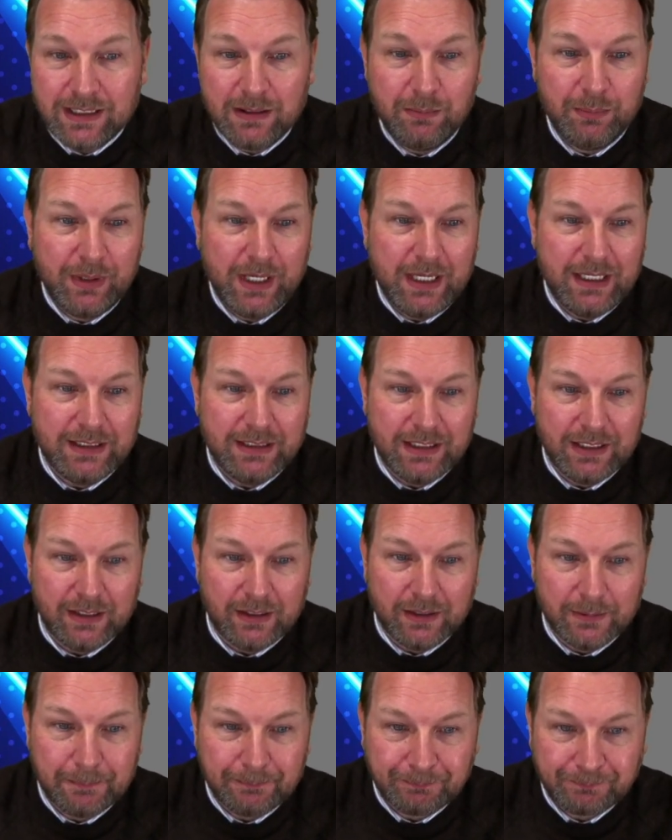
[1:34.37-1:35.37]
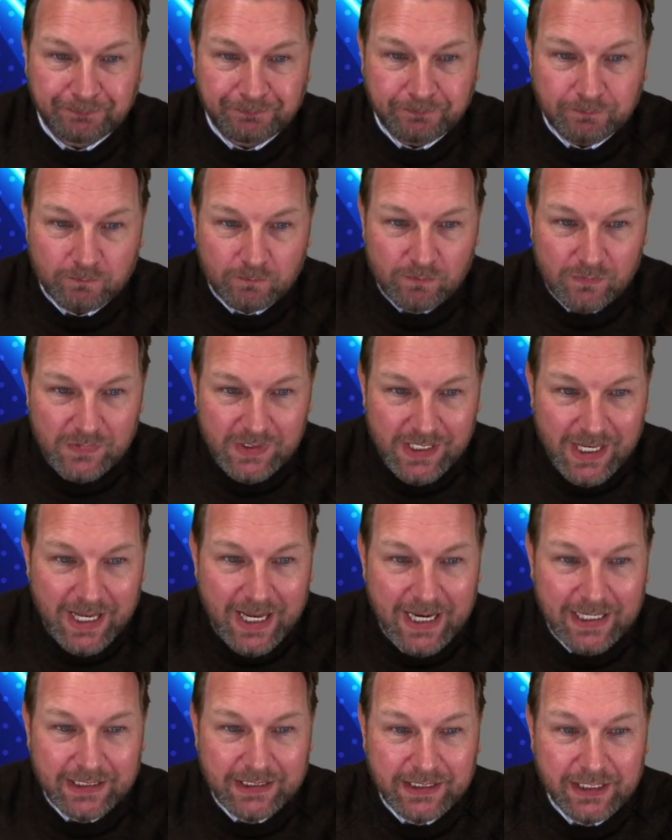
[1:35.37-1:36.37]
Campaign here.
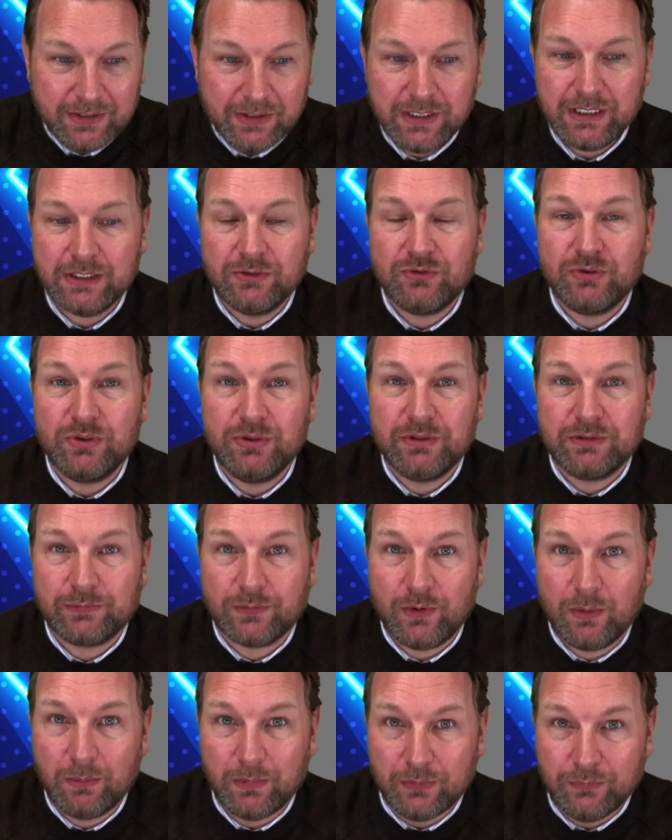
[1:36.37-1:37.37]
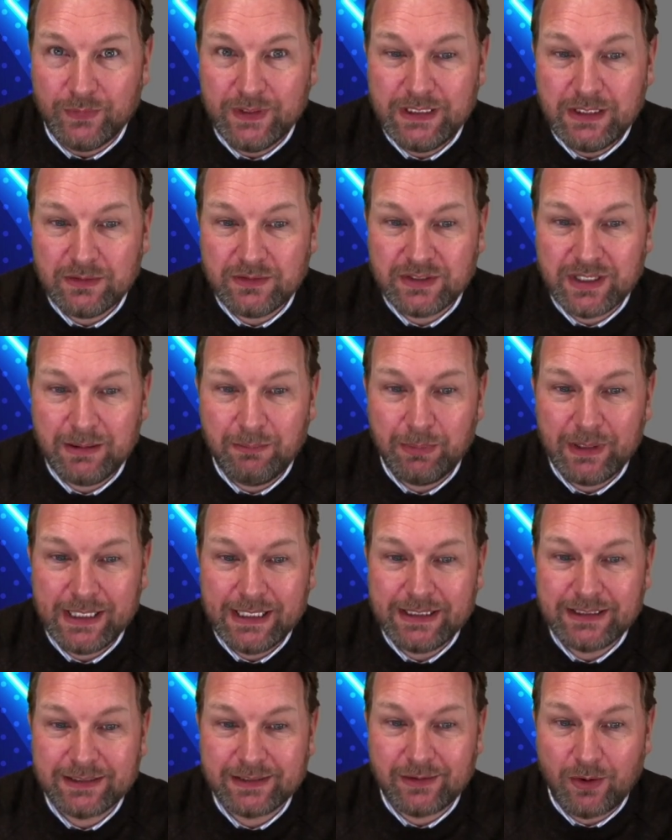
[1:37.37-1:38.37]
And here you can choose from video
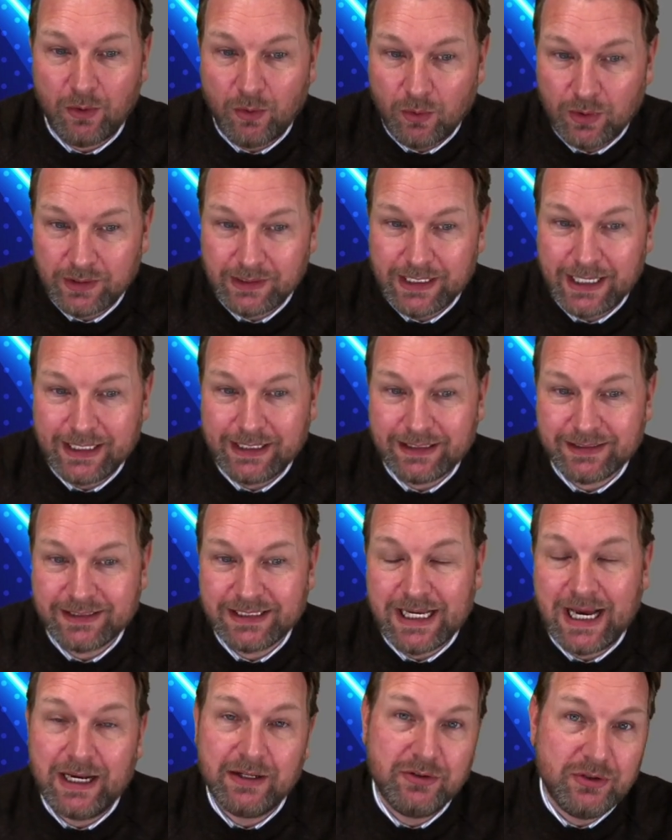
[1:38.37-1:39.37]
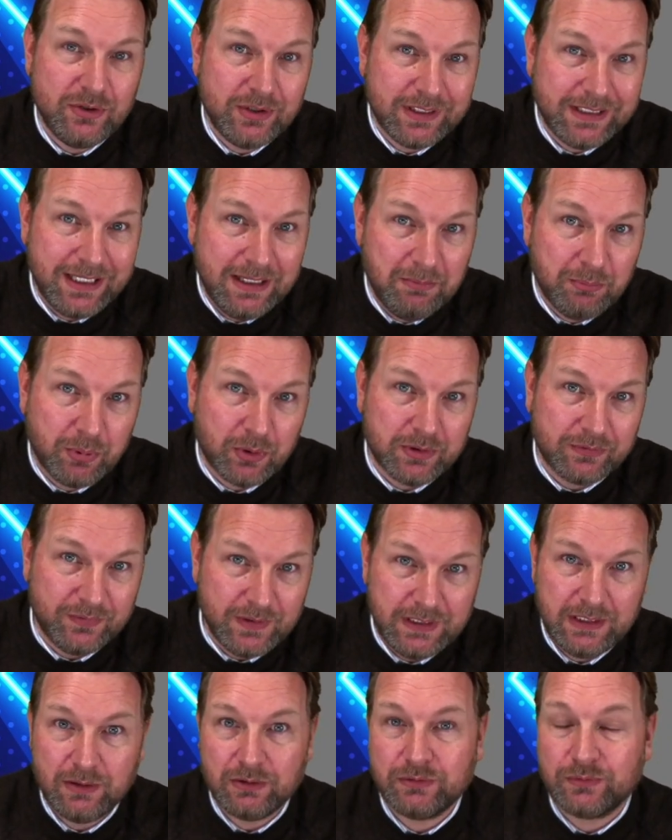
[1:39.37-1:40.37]
templates, or like I said, you can import
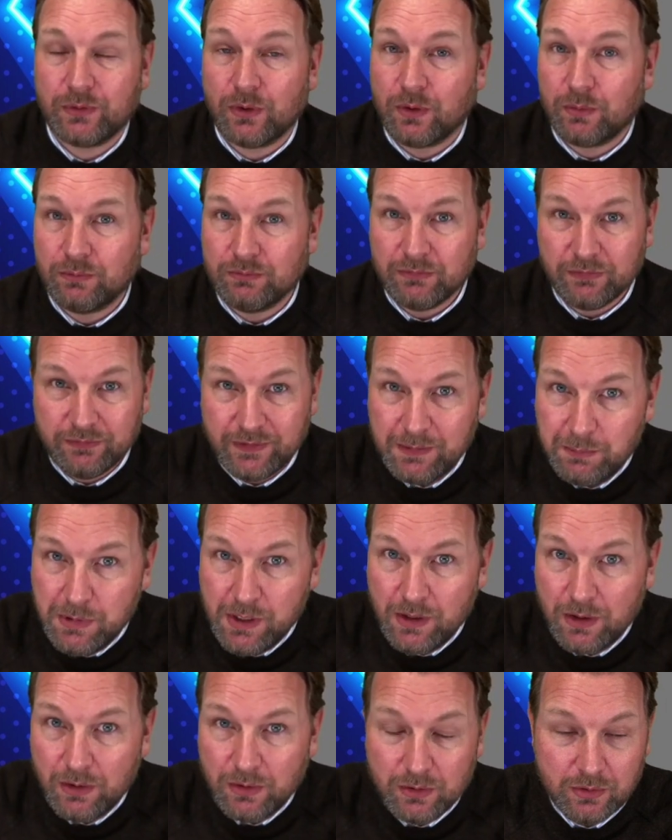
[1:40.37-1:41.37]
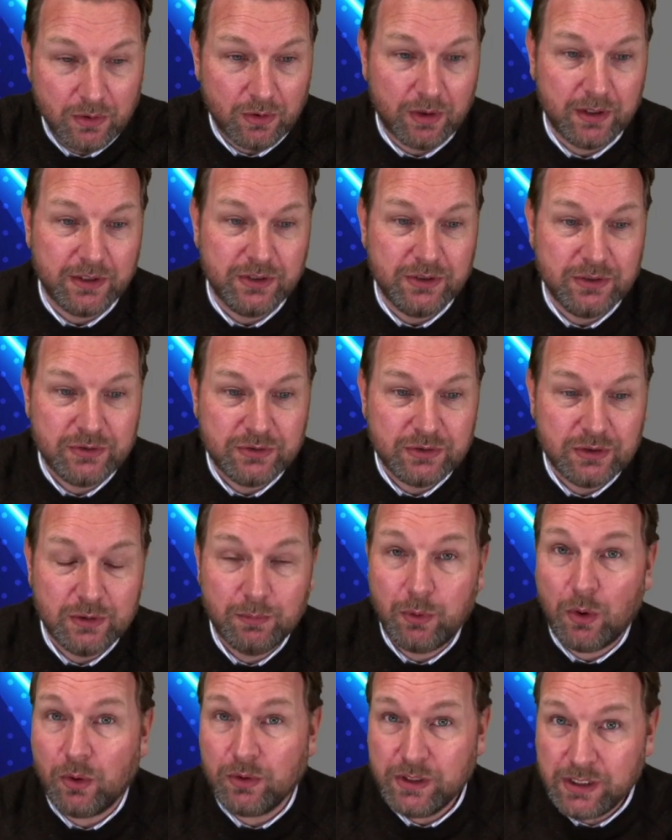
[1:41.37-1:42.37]
videos from Vimeo or
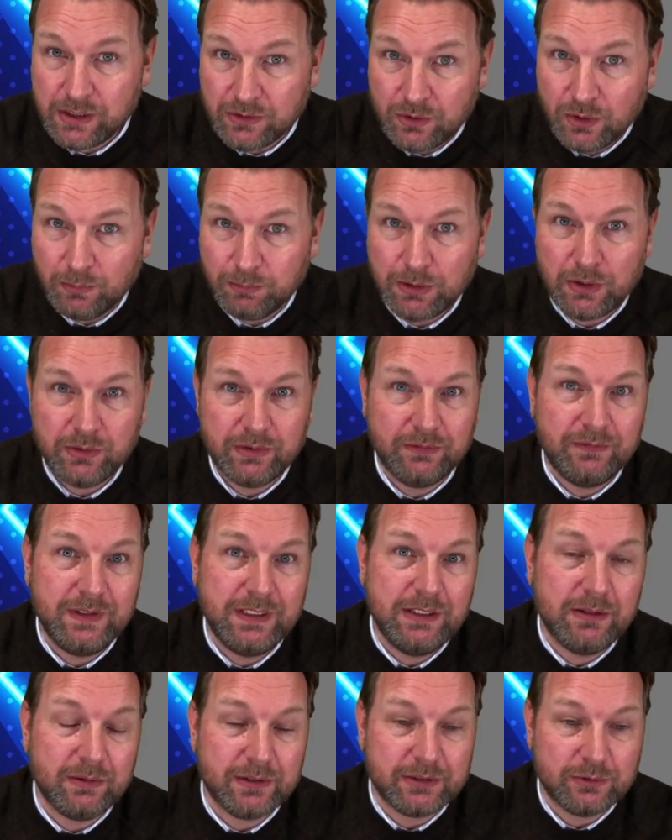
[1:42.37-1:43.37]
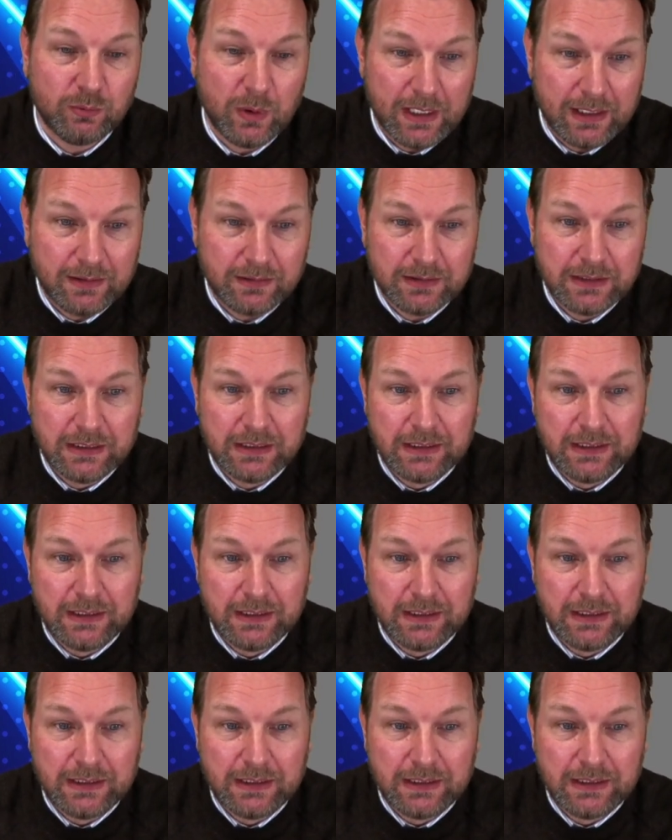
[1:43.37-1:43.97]
YouTube, or you can upload a video as well.